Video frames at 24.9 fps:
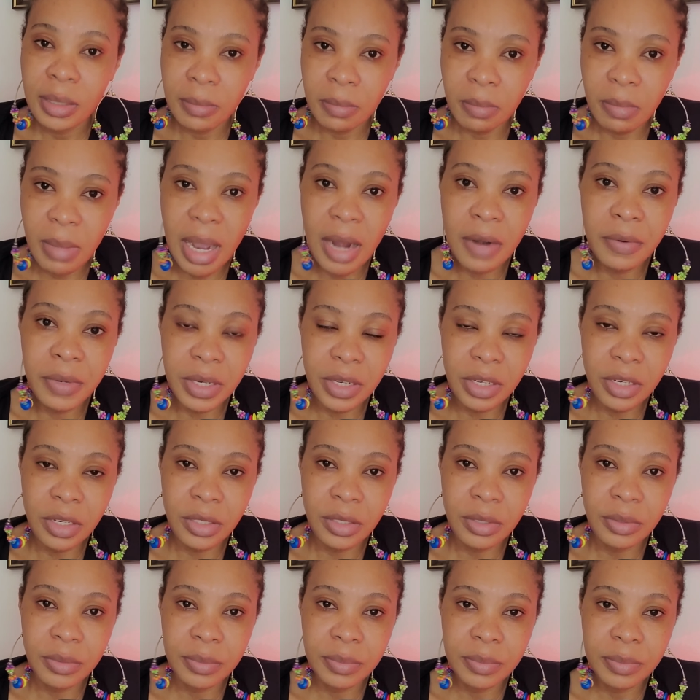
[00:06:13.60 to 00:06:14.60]
Marry
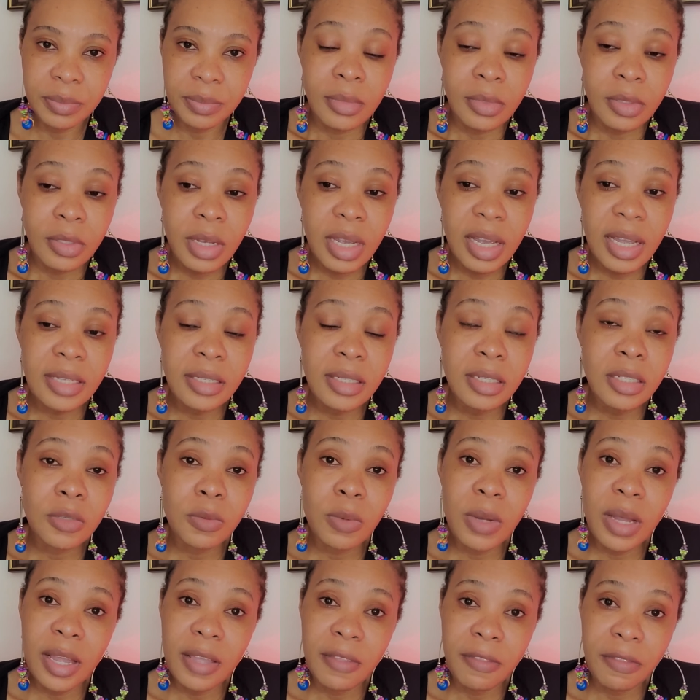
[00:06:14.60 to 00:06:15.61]
her. So guys, this is
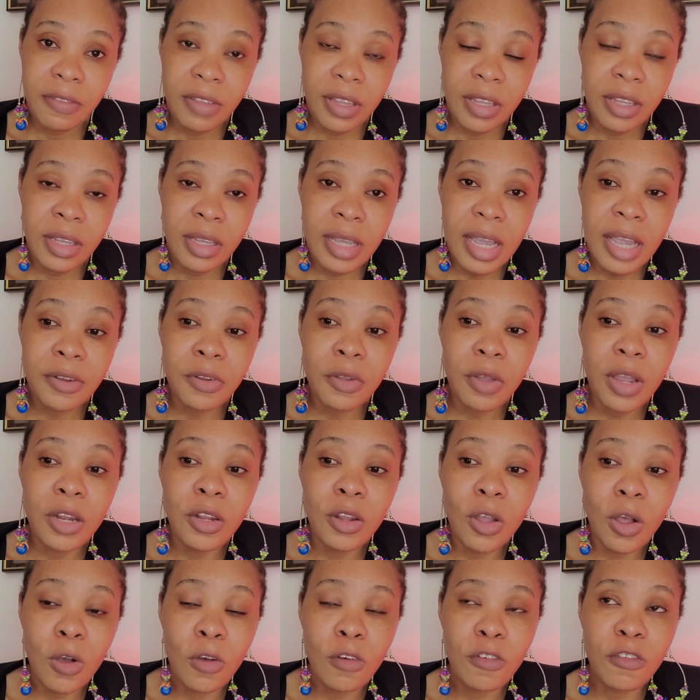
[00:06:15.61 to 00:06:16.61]
what I think. I know a
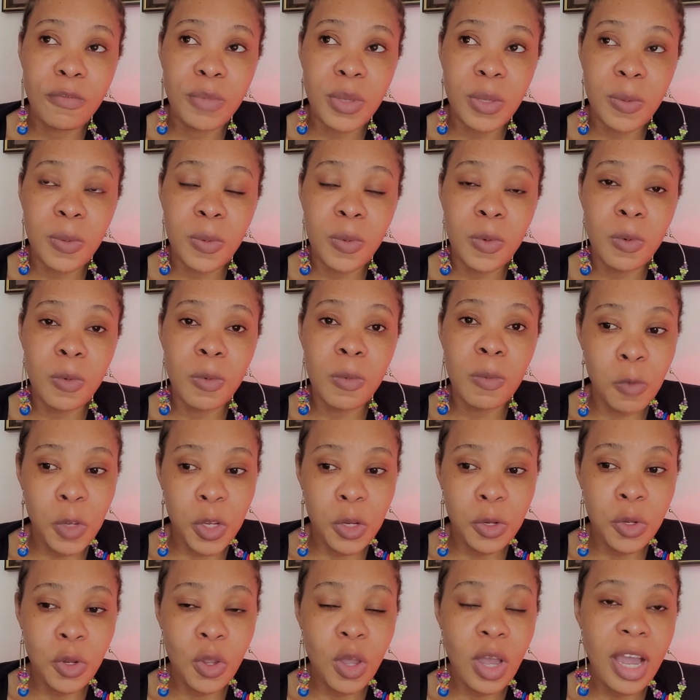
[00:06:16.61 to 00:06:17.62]
lot of people
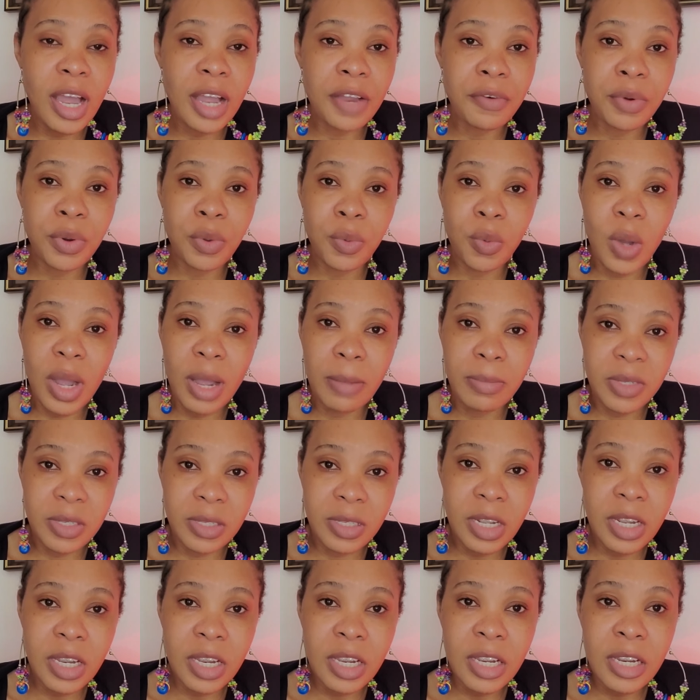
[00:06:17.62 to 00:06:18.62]
will not agree with what I'm
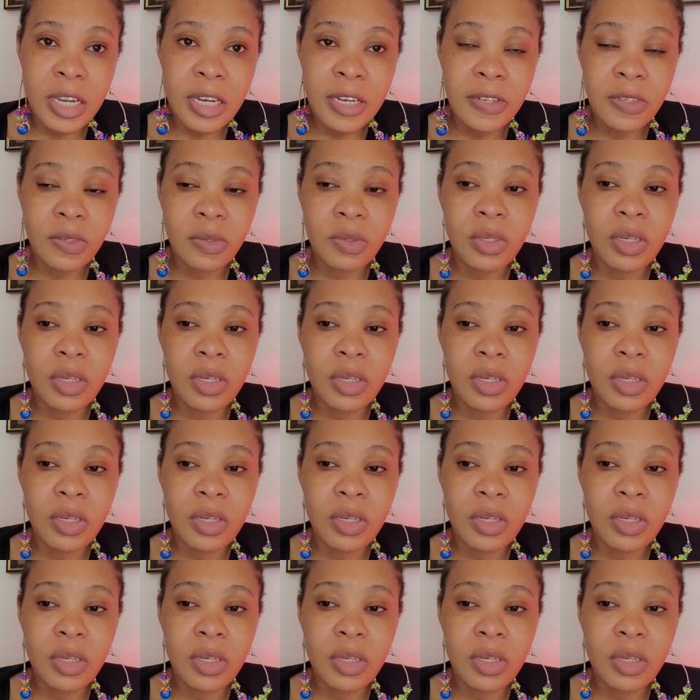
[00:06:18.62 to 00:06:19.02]
saying.